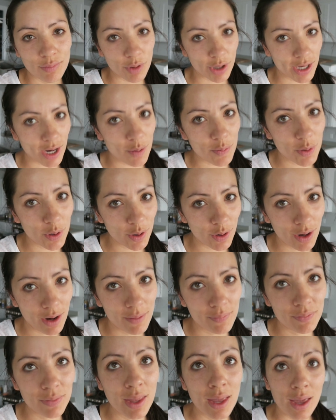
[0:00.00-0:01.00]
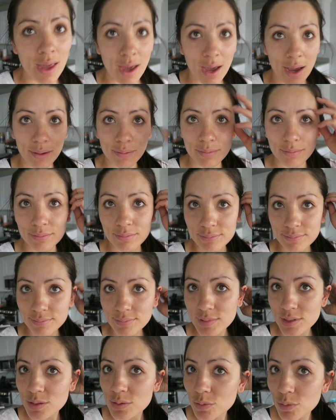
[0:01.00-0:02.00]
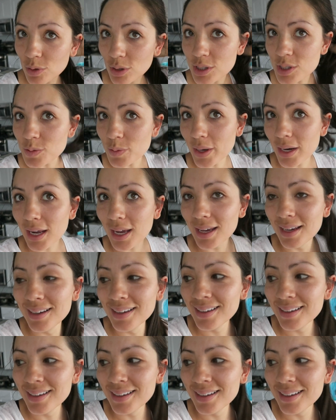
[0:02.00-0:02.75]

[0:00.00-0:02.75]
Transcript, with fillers: workout program. I'm really sweaty.